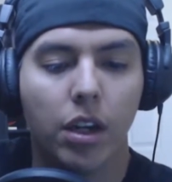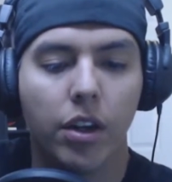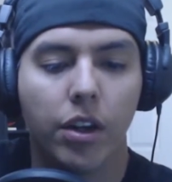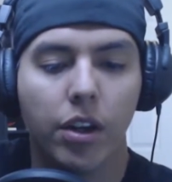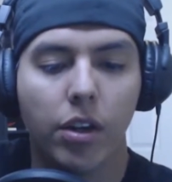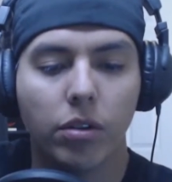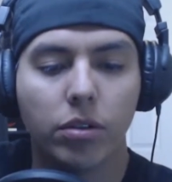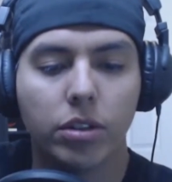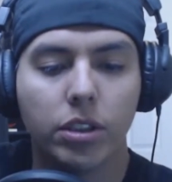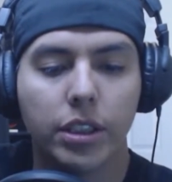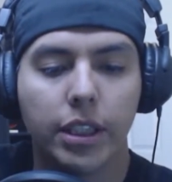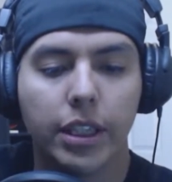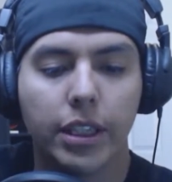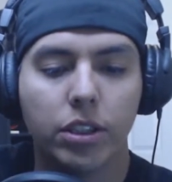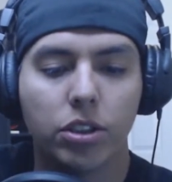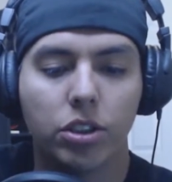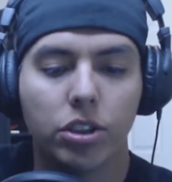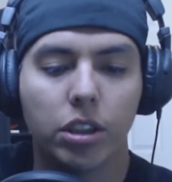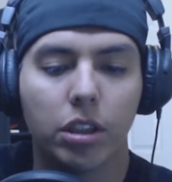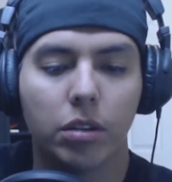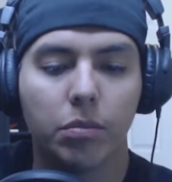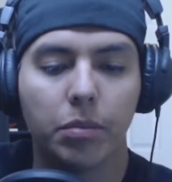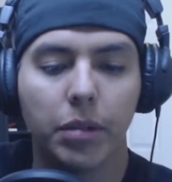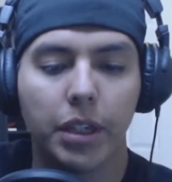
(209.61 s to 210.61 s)
No state
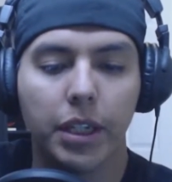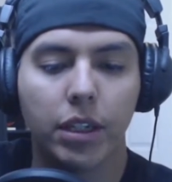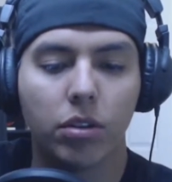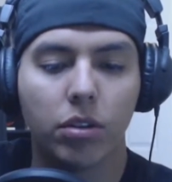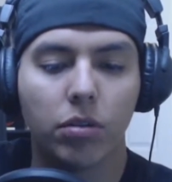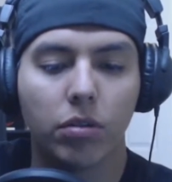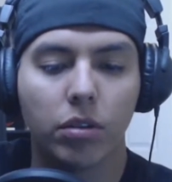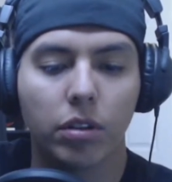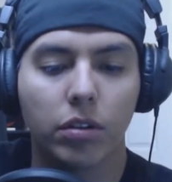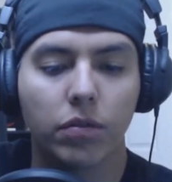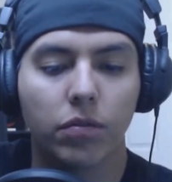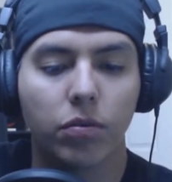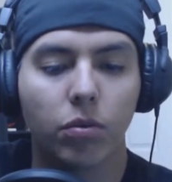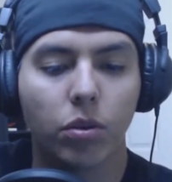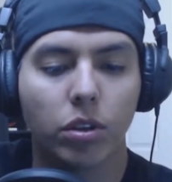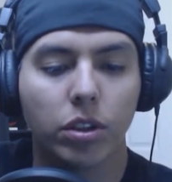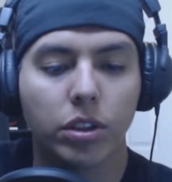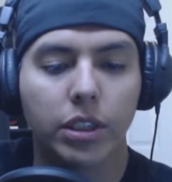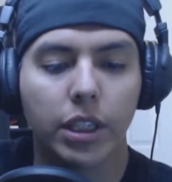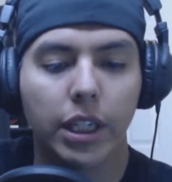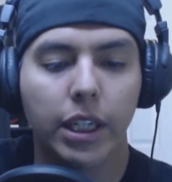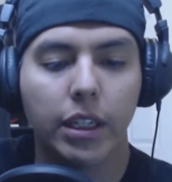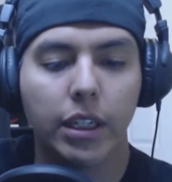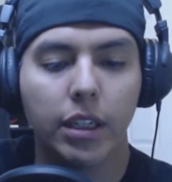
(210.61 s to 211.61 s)
shall make or
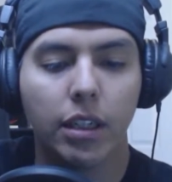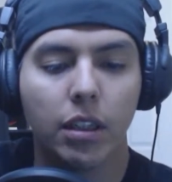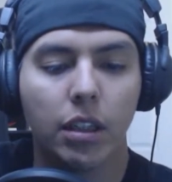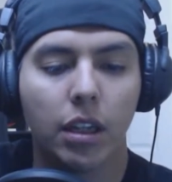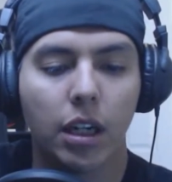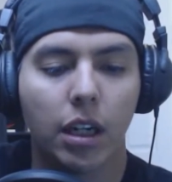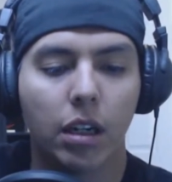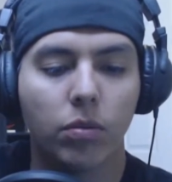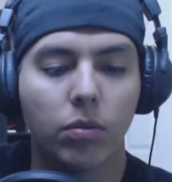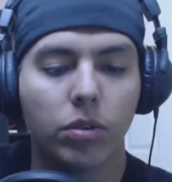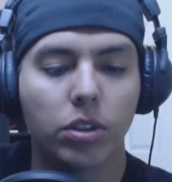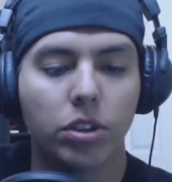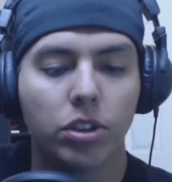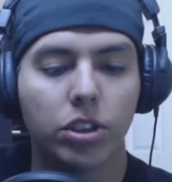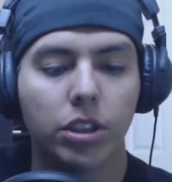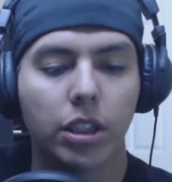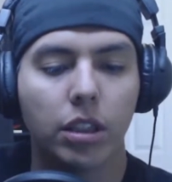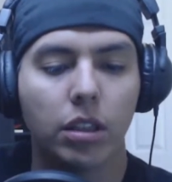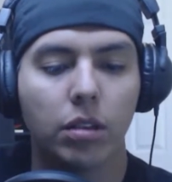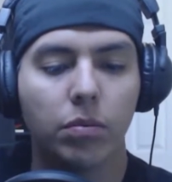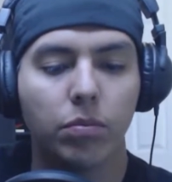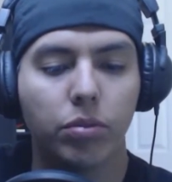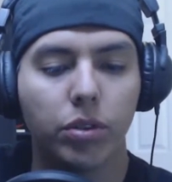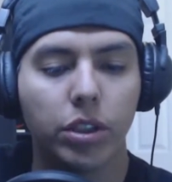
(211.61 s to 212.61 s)
enforce any law which
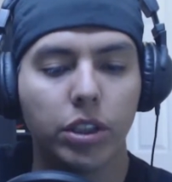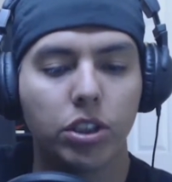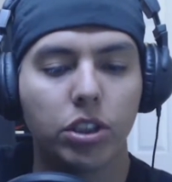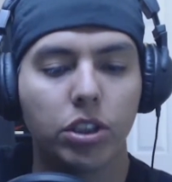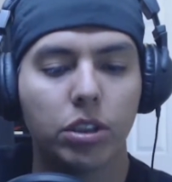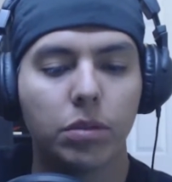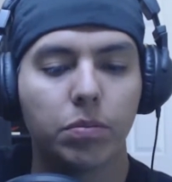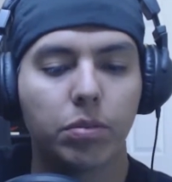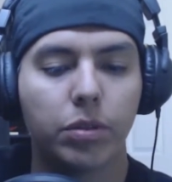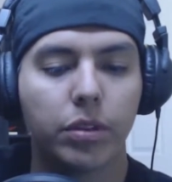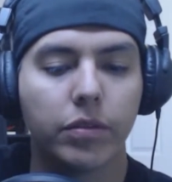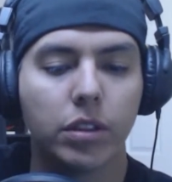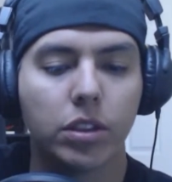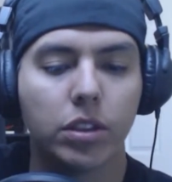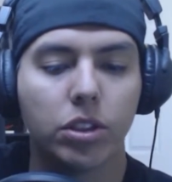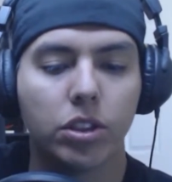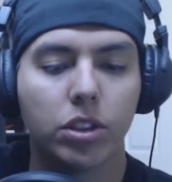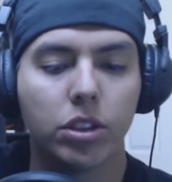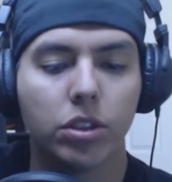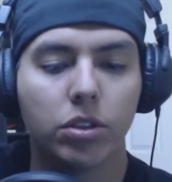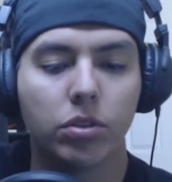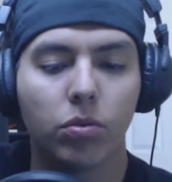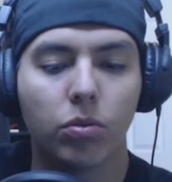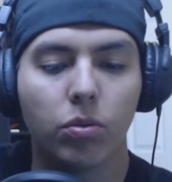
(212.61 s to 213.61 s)
shall abridge the
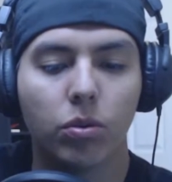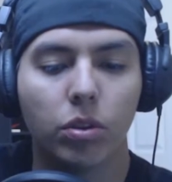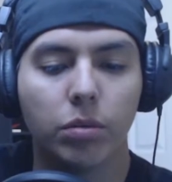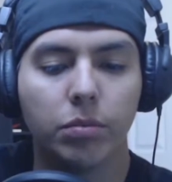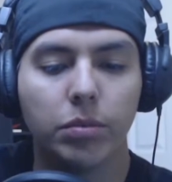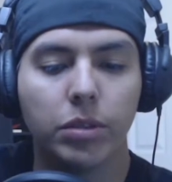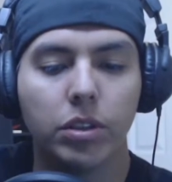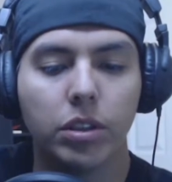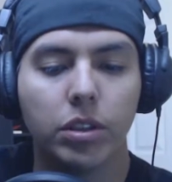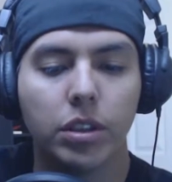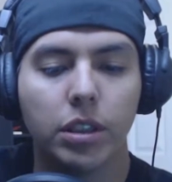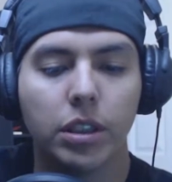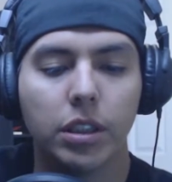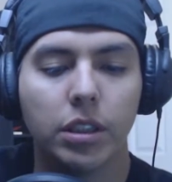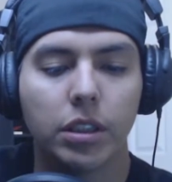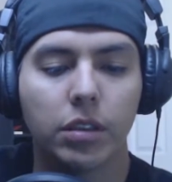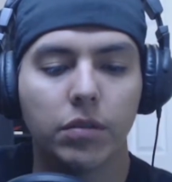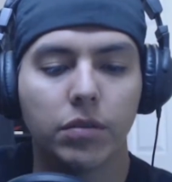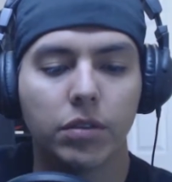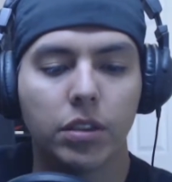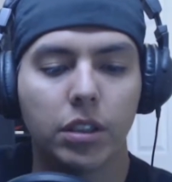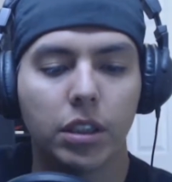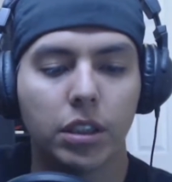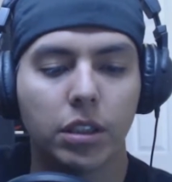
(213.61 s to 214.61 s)
privileges or immunities
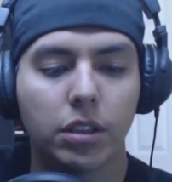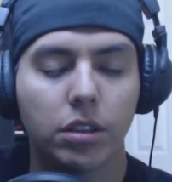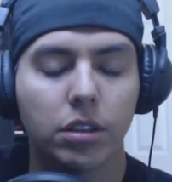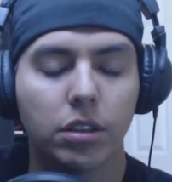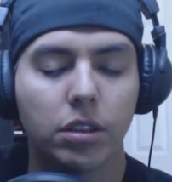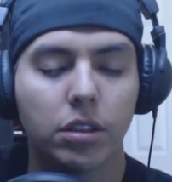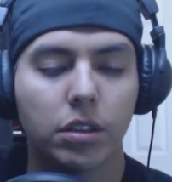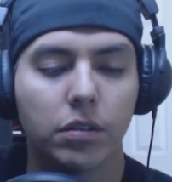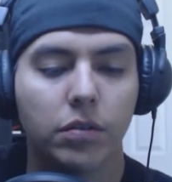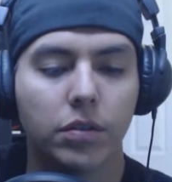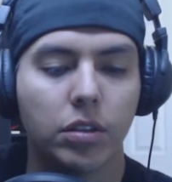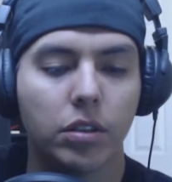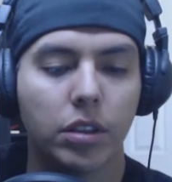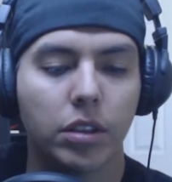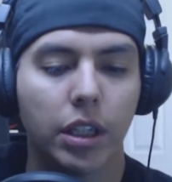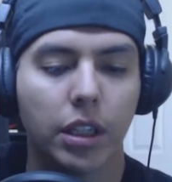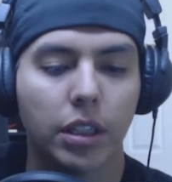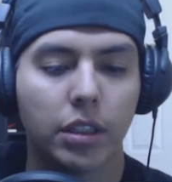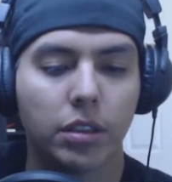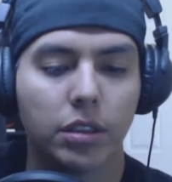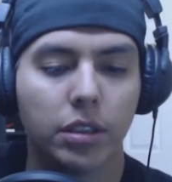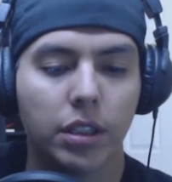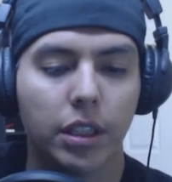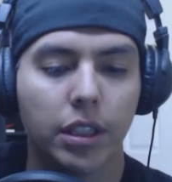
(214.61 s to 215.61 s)
of citizens of the
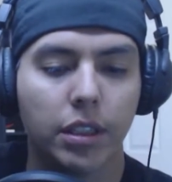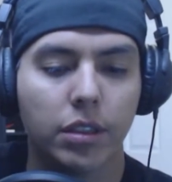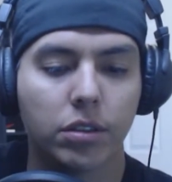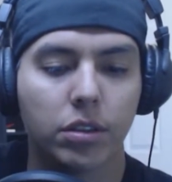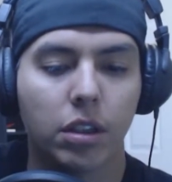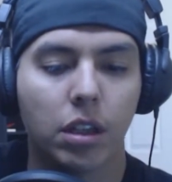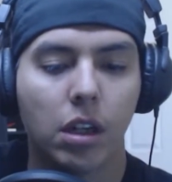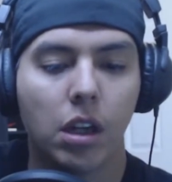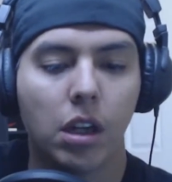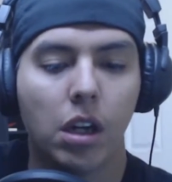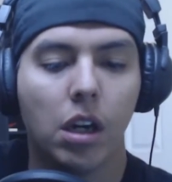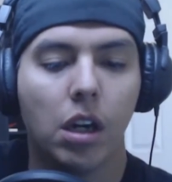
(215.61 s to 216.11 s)
United States,